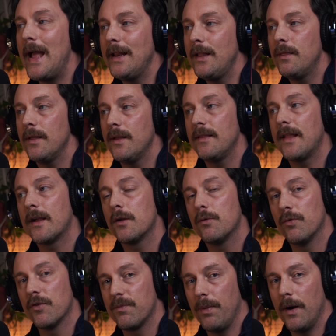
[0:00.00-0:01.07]
anything that
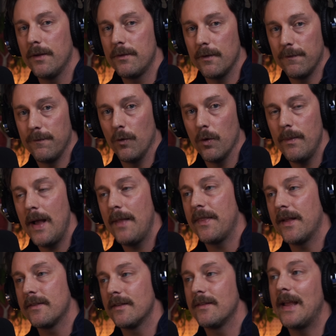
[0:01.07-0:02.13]
could respond to format
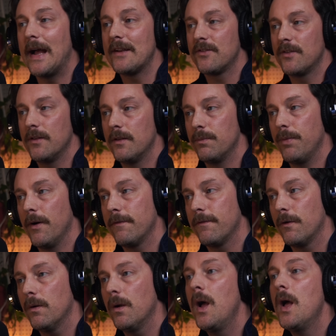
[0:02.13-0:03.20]
that's attached to this
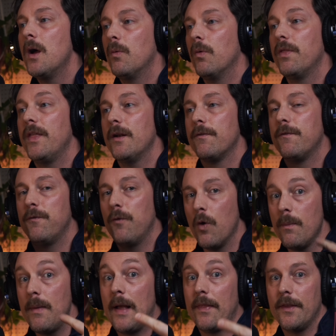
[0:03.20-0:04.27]
buffer will then
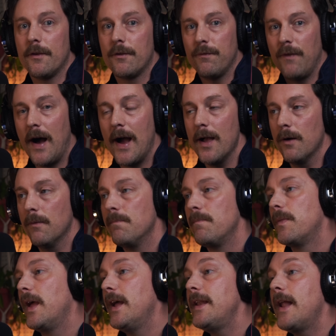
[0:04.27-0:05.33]
format this file.
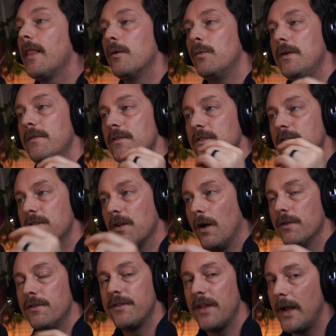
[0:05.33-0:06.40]
And now that we've
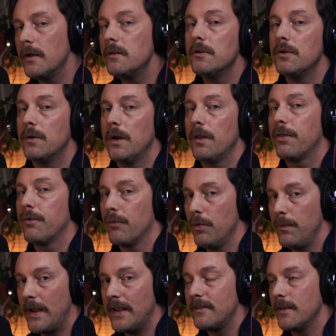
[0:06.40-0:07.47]
installed StyLua through
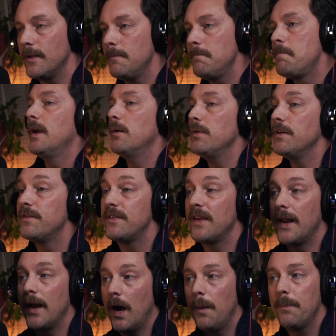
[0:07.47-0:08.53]
Mason and we've
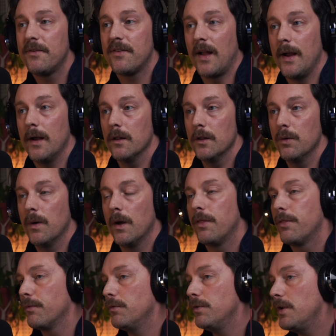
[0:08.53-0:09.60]
set up StyLua
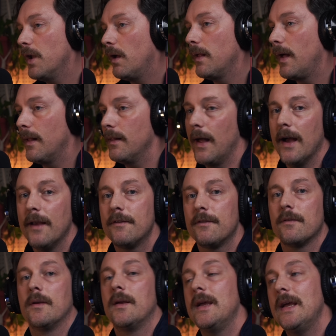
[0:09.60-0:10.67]
through null dash L
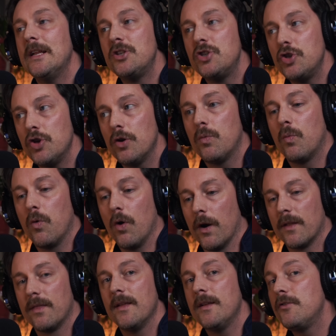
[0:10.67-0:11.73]
S, it should
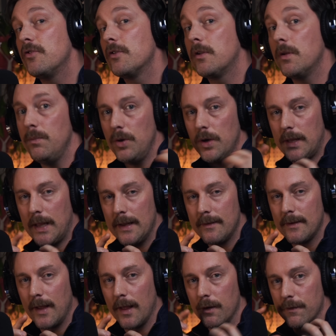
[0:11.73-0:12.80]
work. Things should communicate
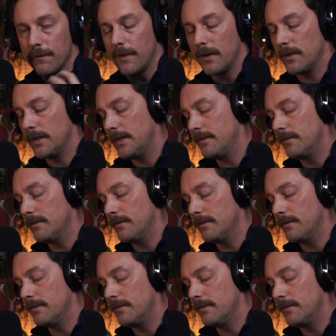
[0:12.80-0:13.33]
together fairly